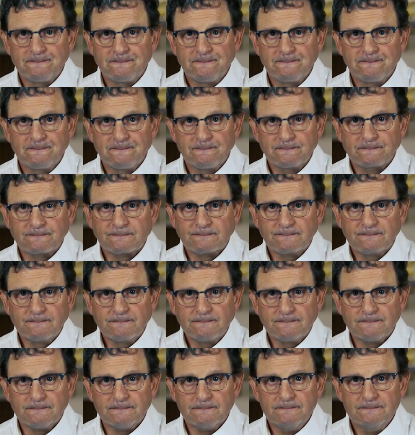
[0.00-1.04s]

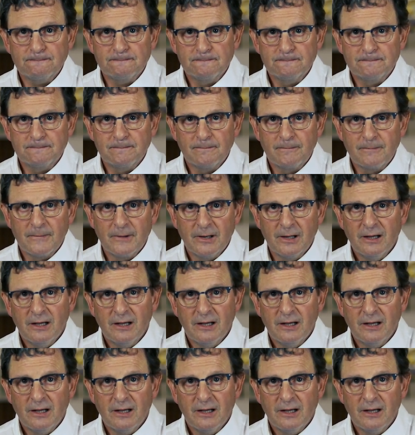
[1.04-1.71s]
(silence)